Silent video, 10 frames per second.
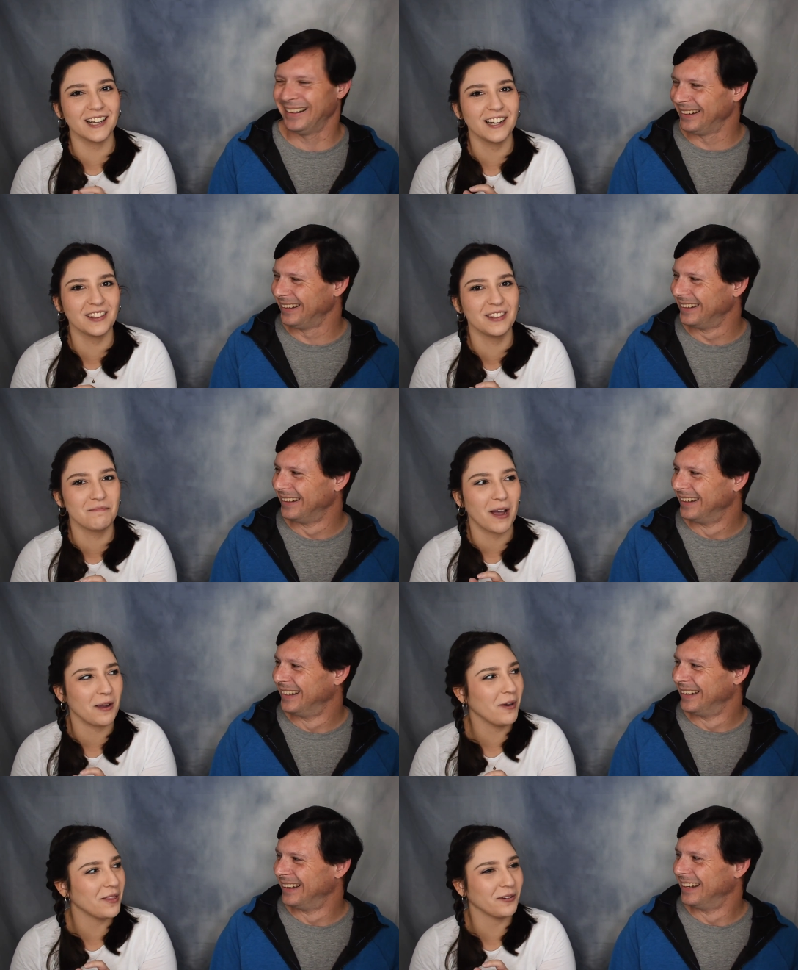Speaker 1: on my
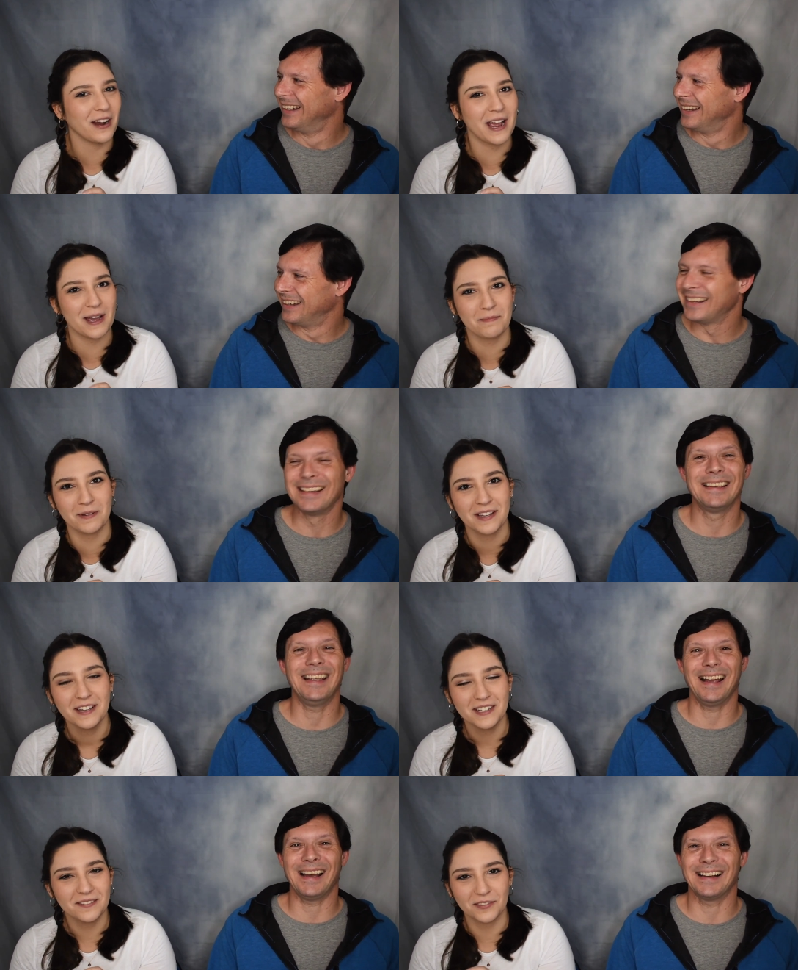weather app.
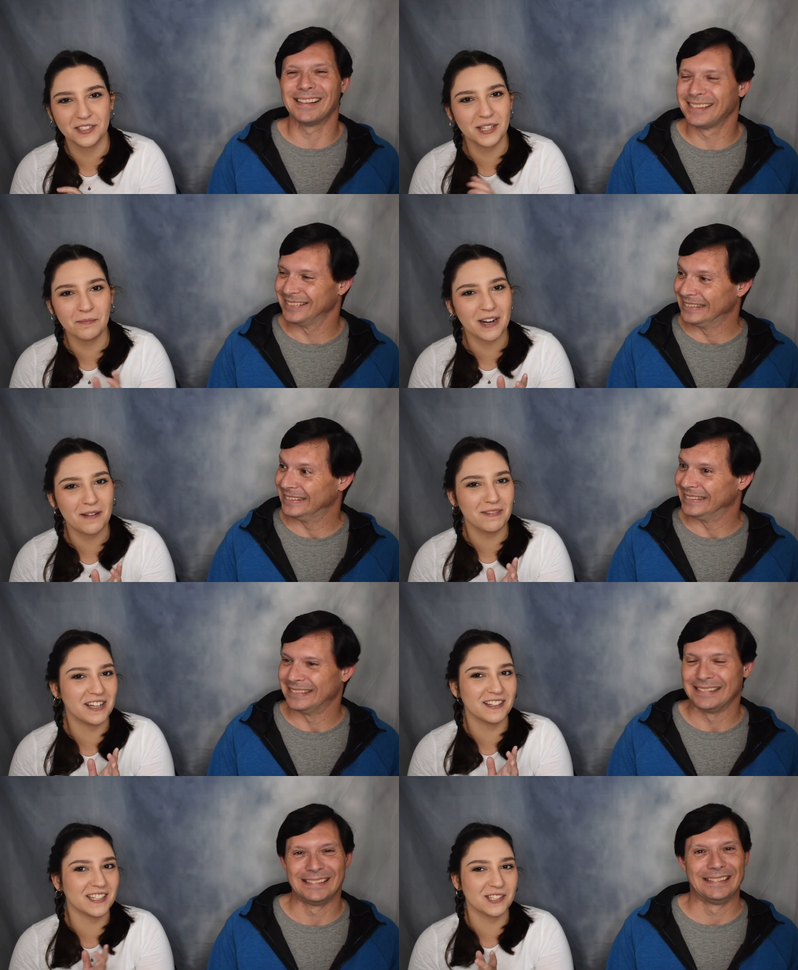Yeah. For sometime
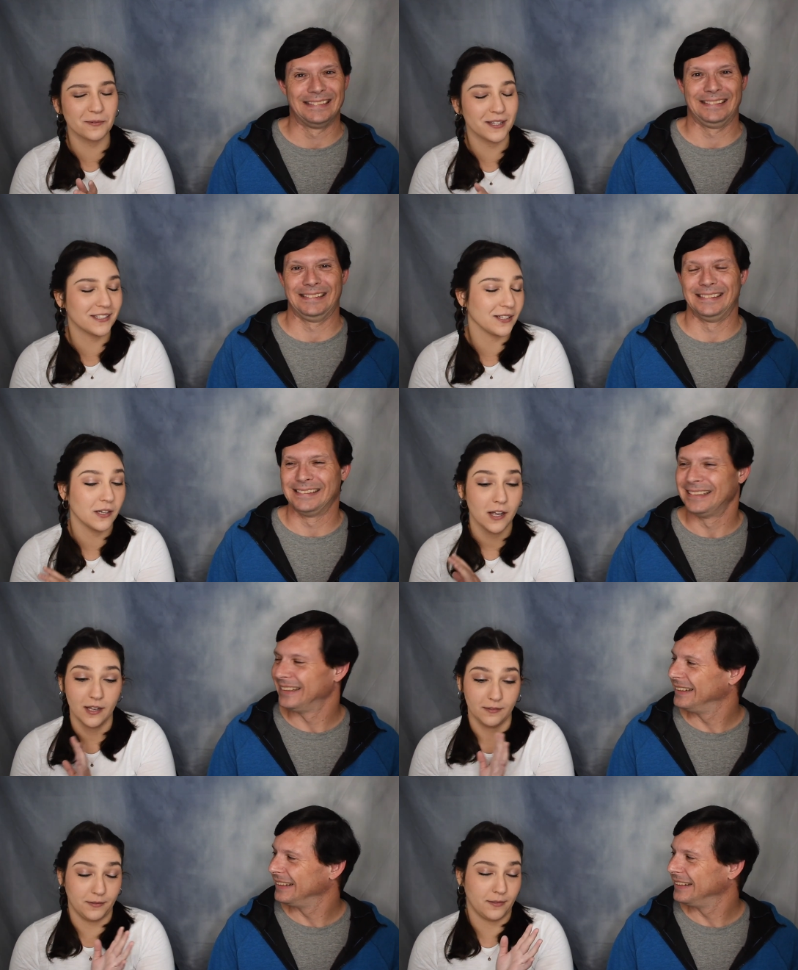later this week. So
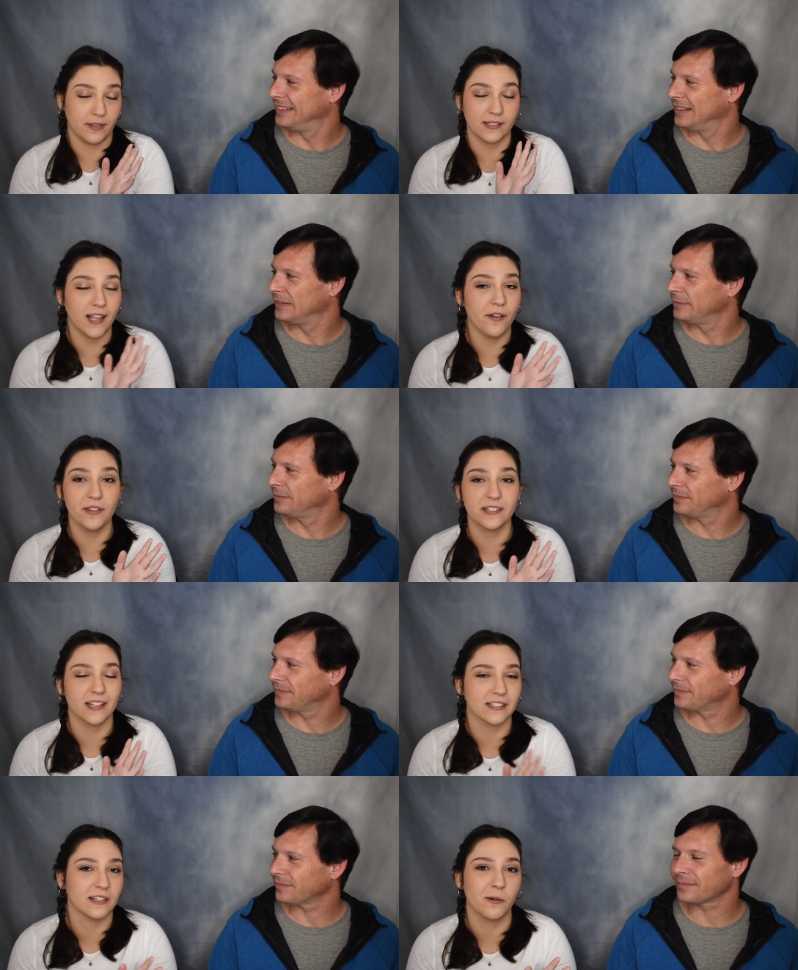the Southeast
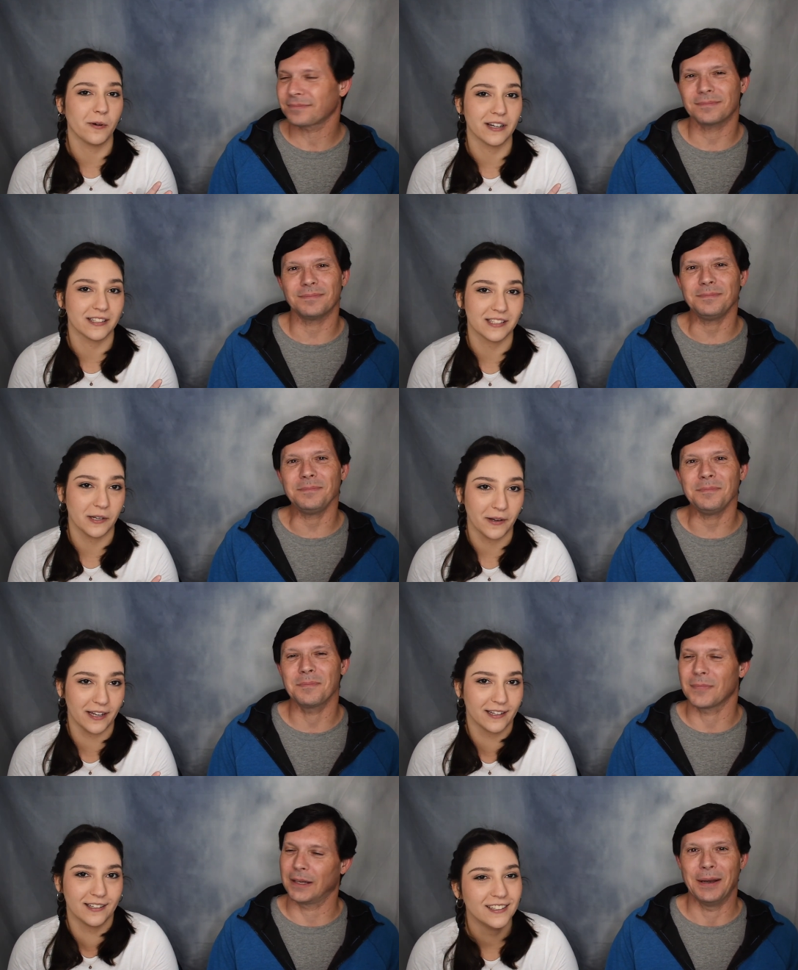doesn't know what it's doing.
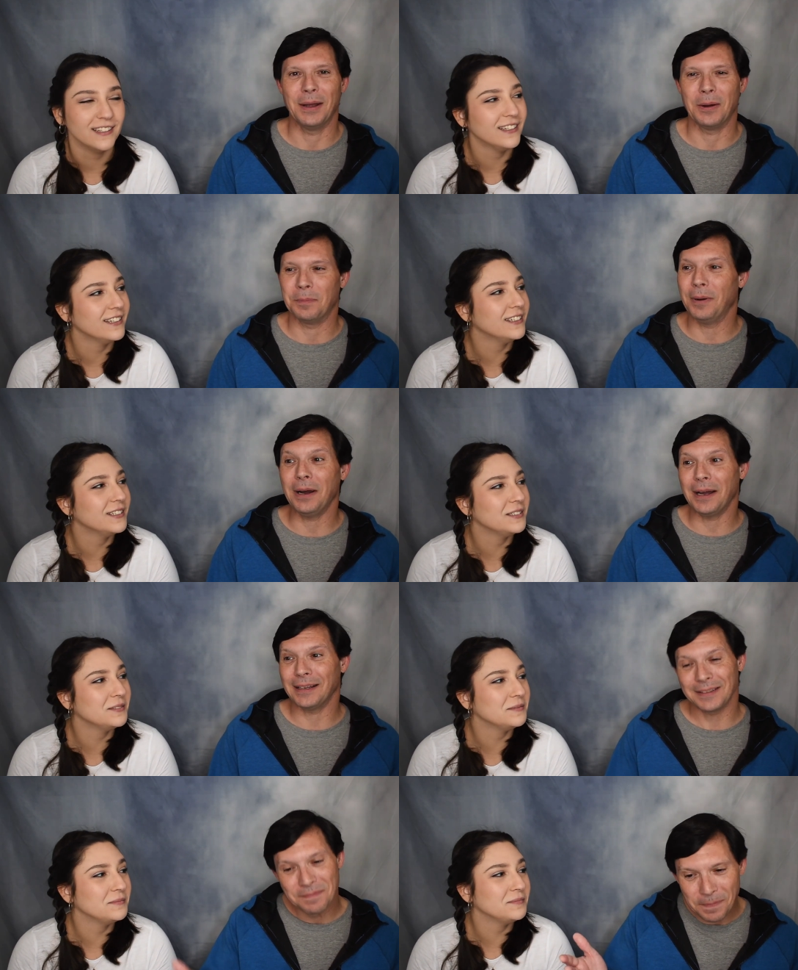
Speaker 2: No,
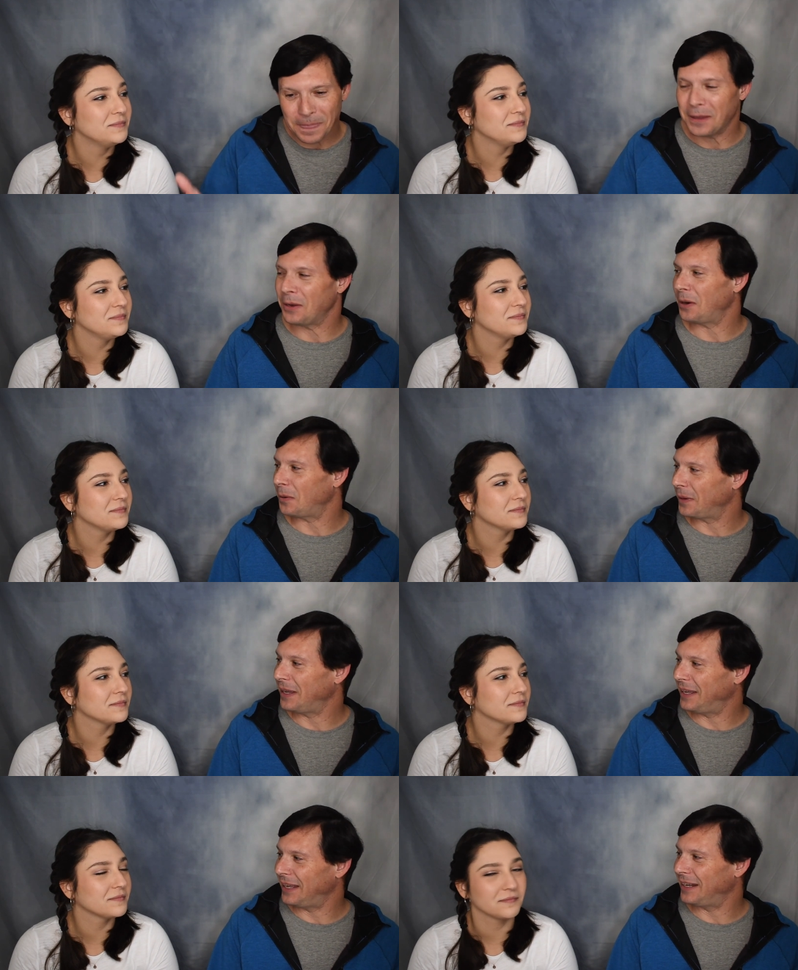but you know,
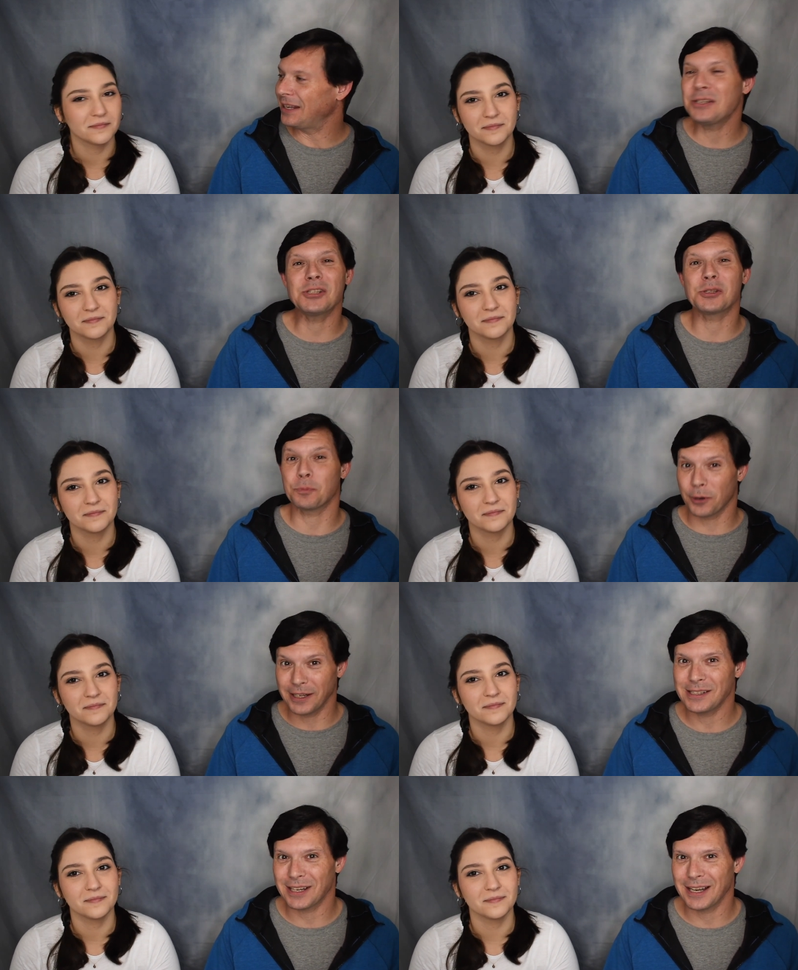it, it is
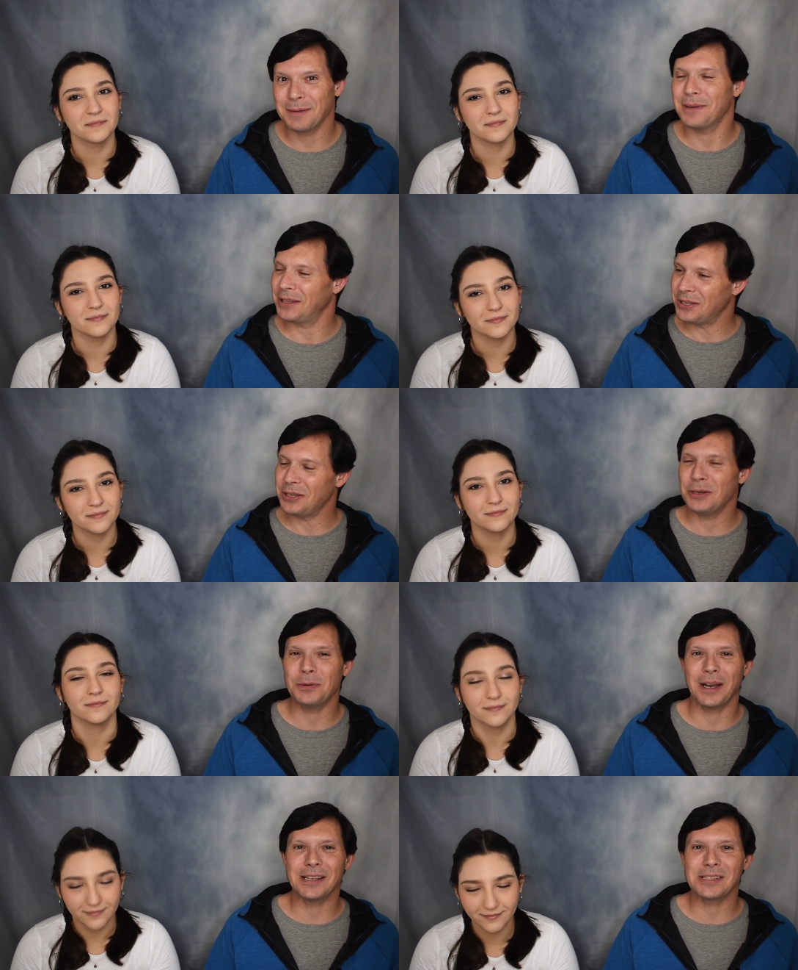springtime in the
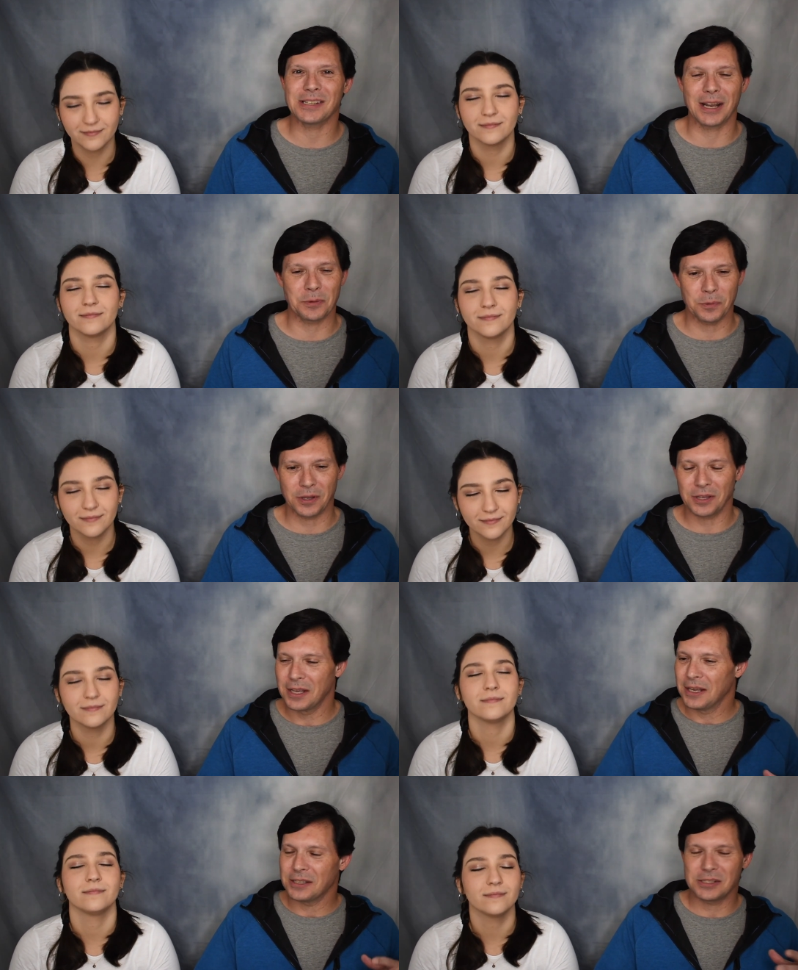U.S. and with
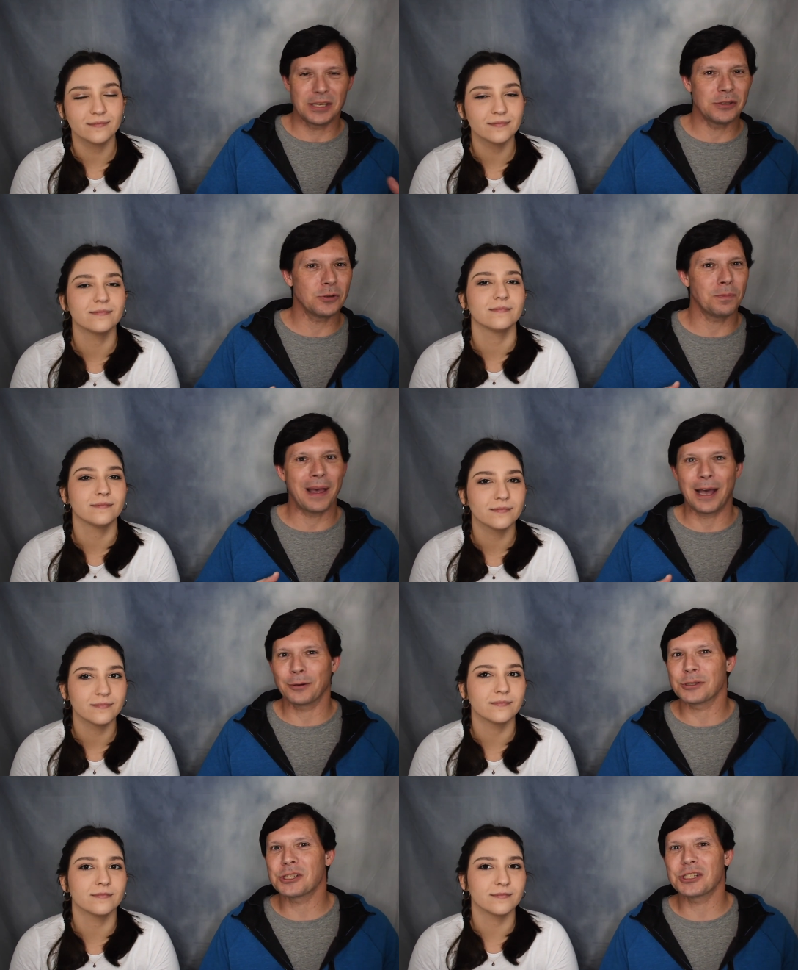seasonal patterns